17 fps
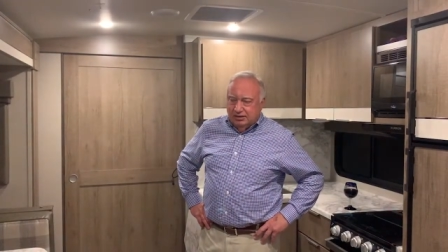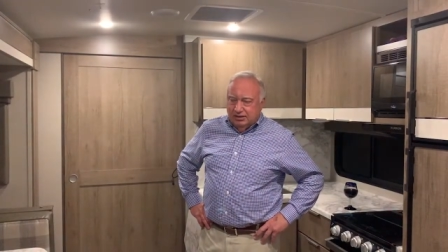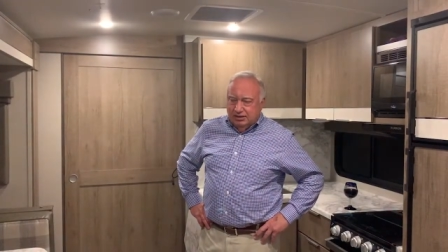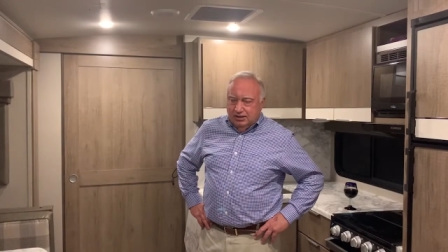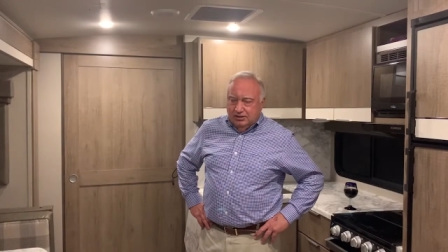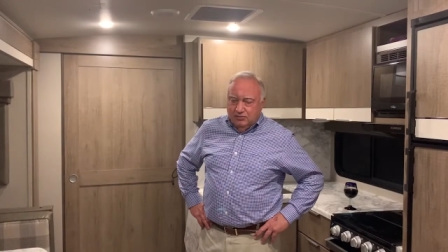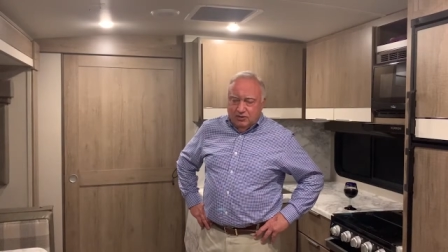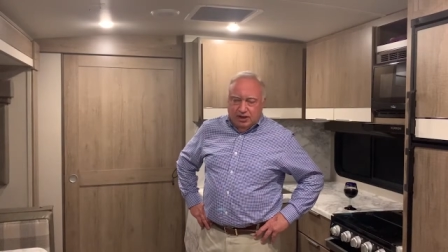
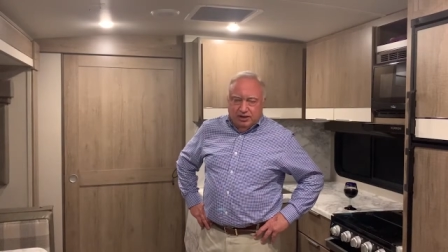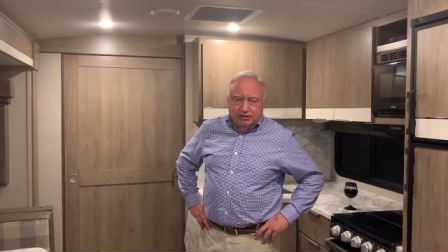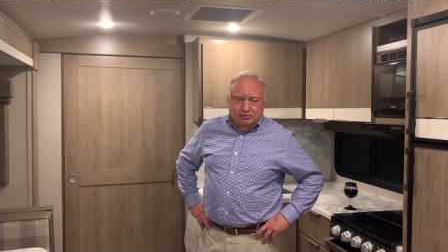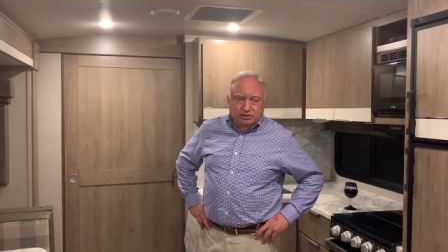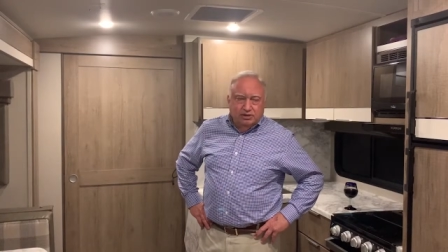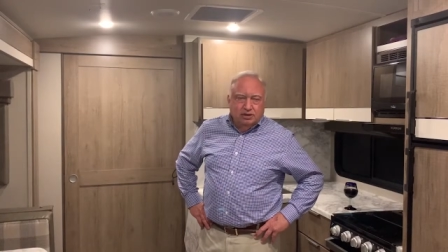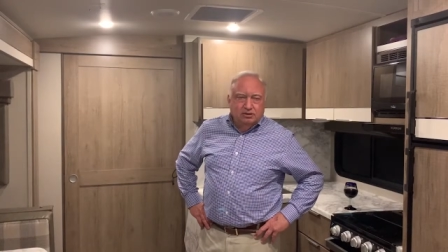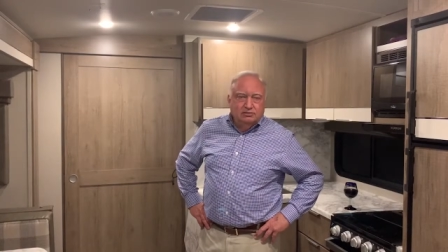I
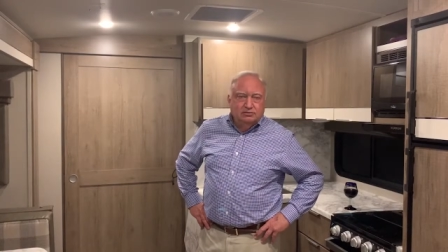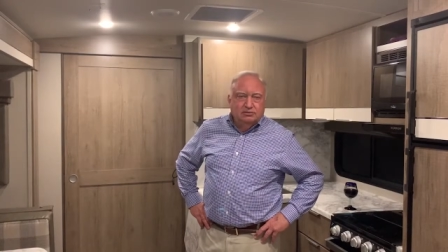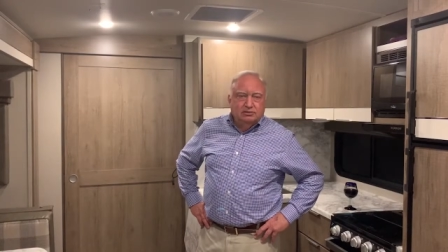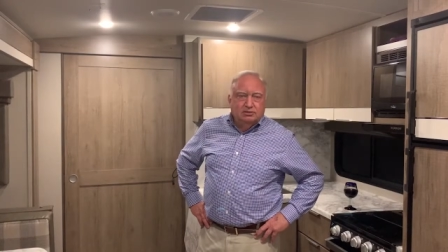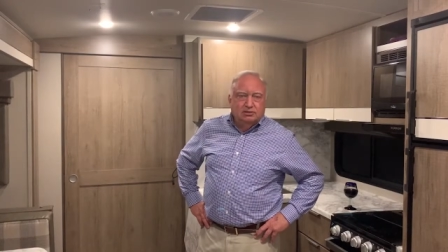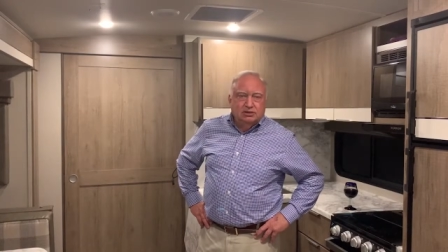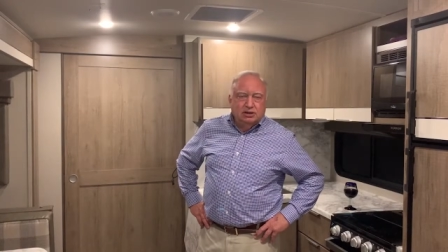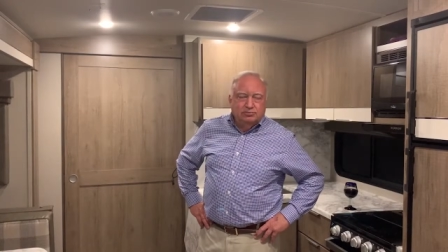don't know,
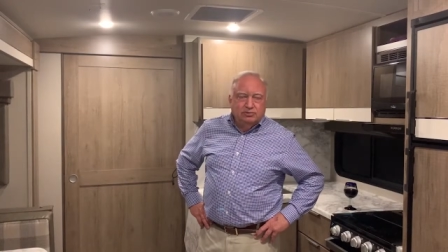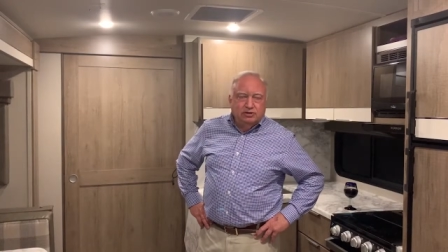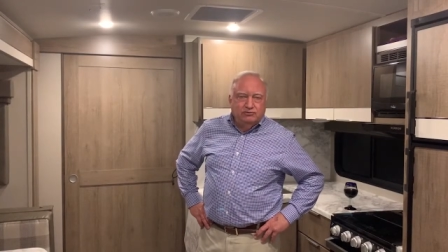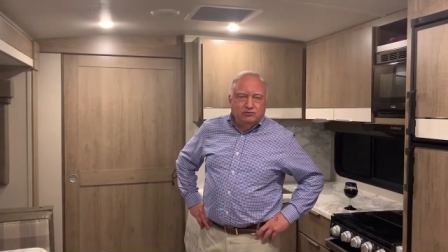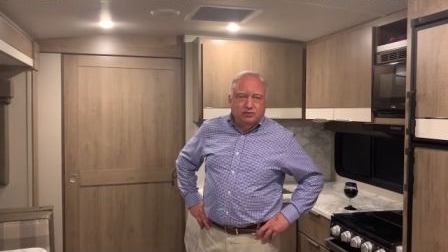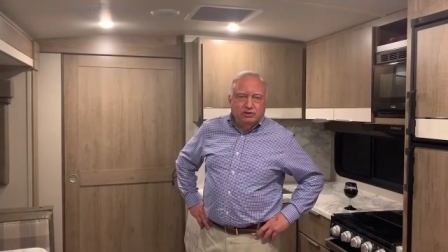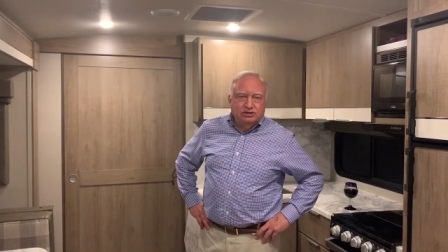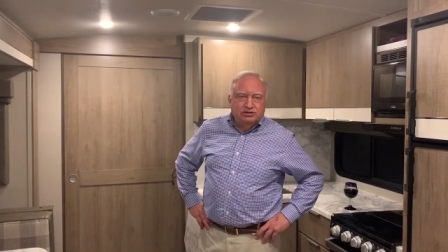a couple
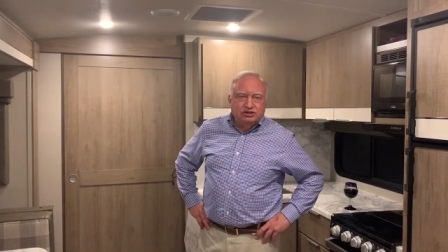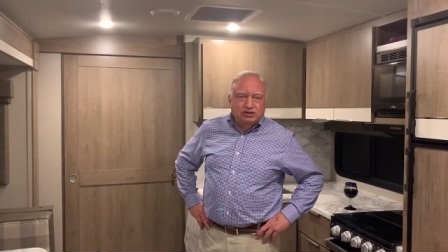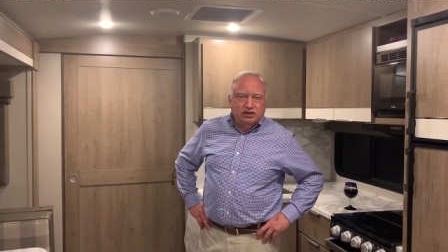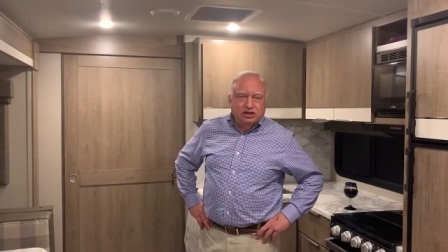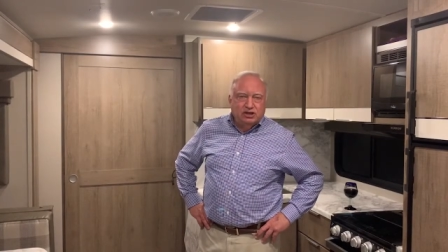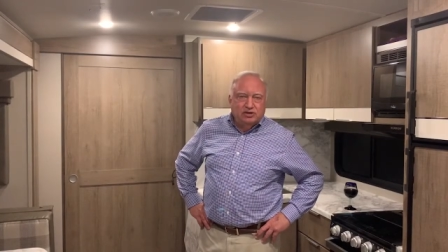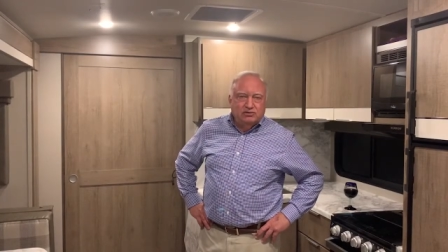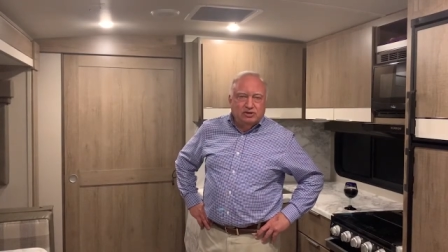of weeks
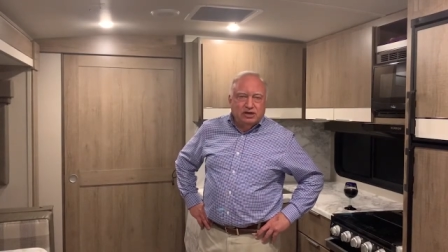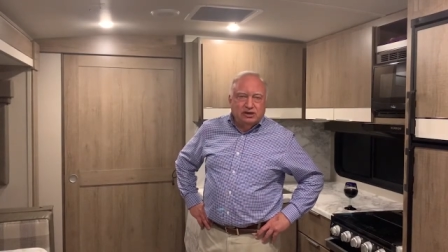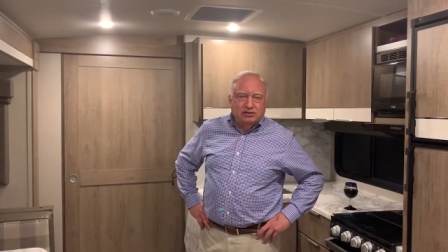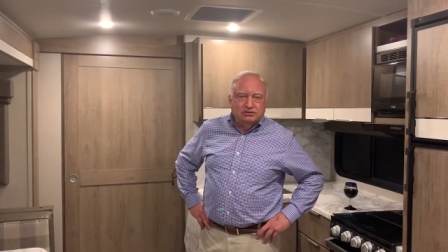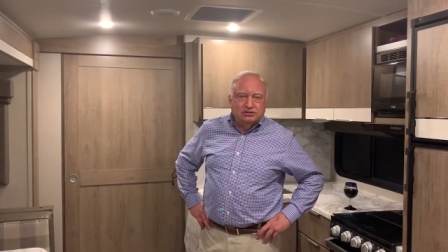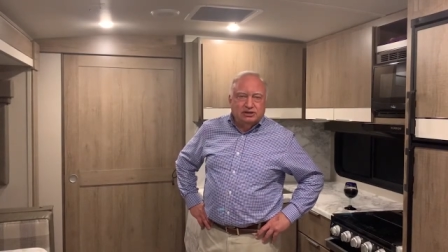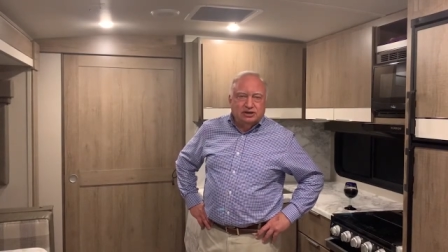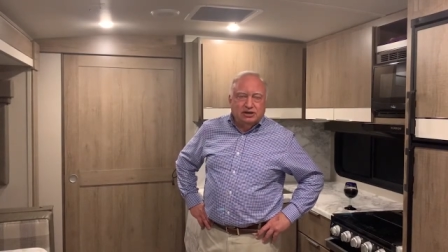ago that
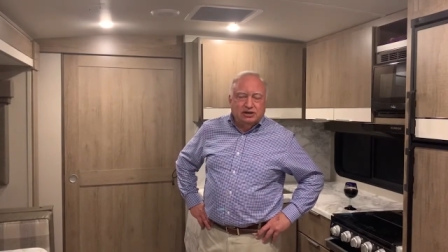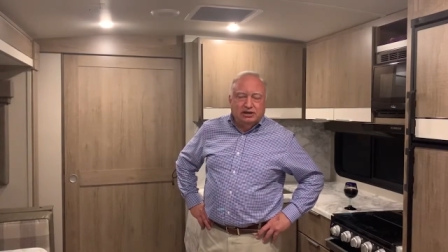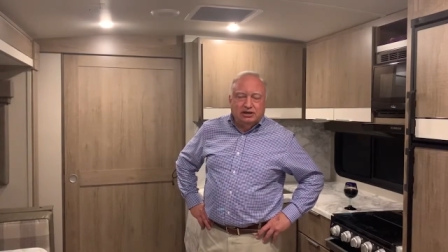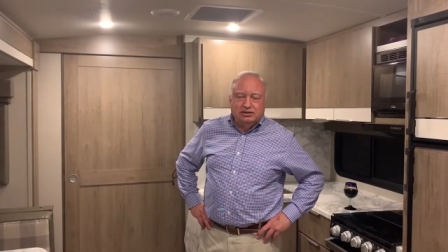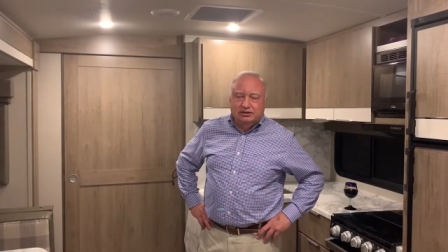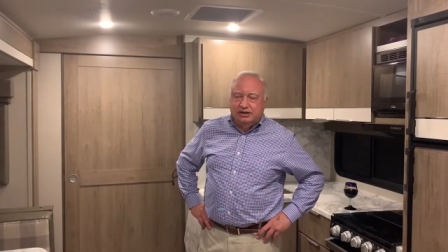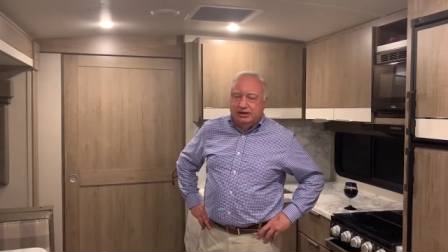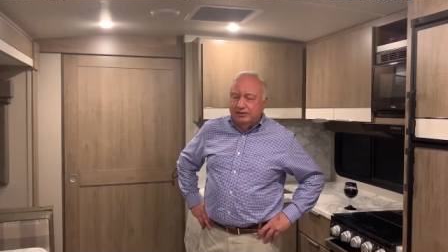I was going to
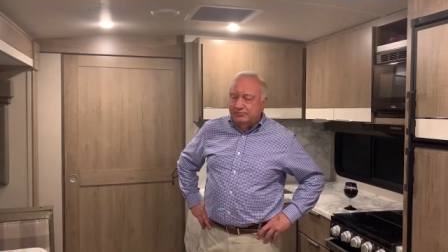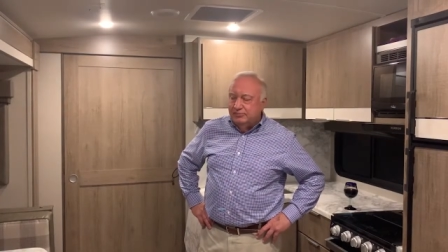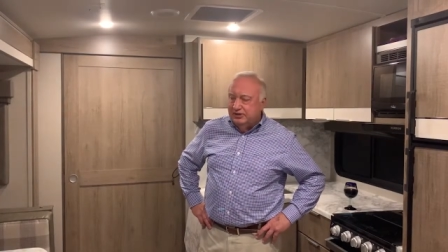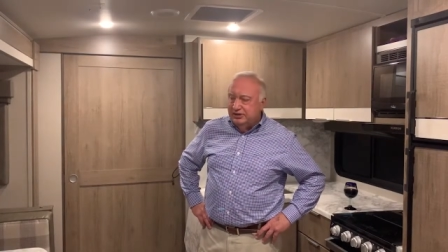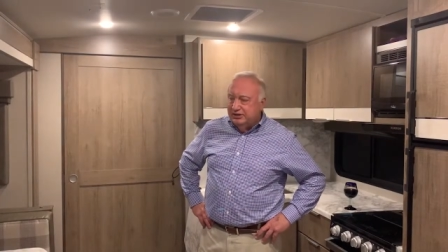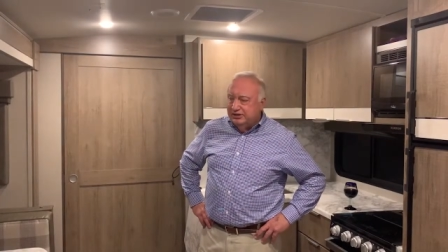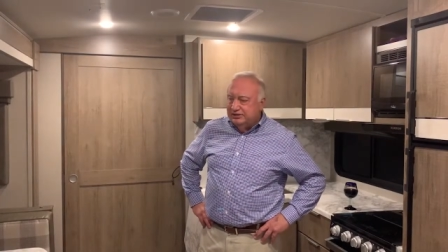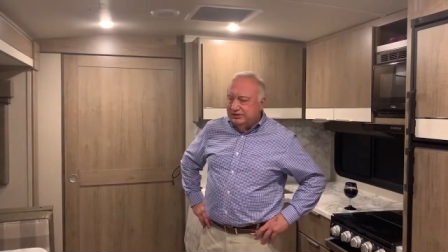attempt
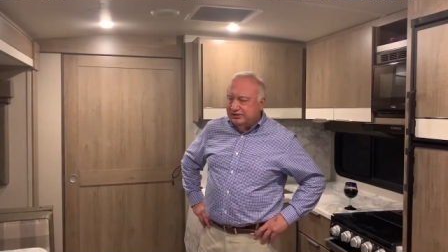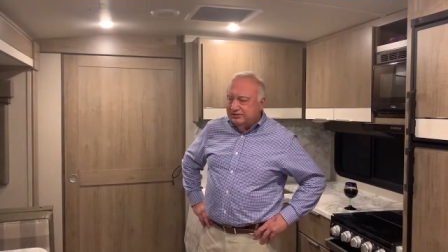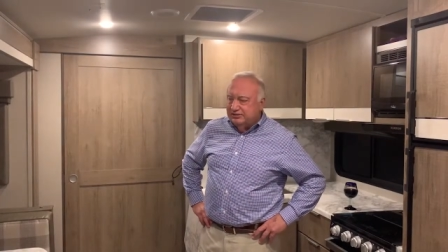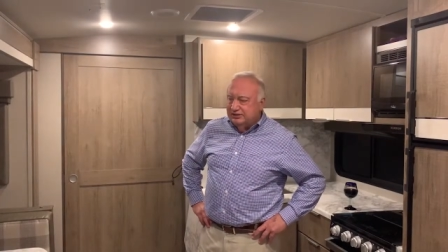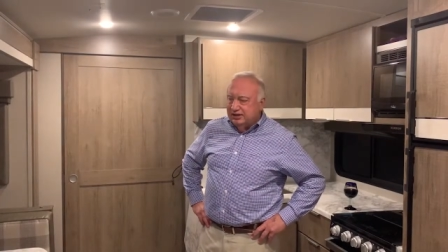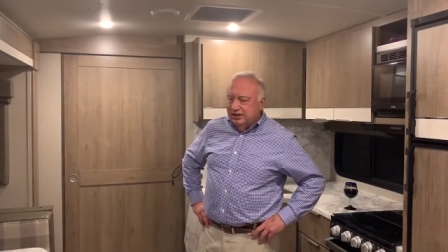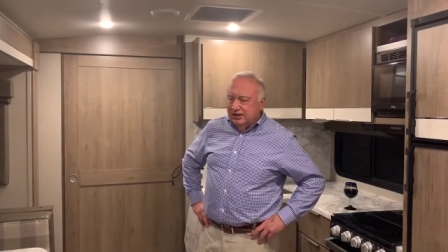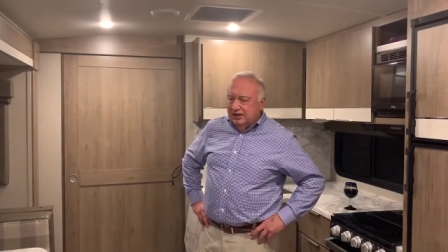this.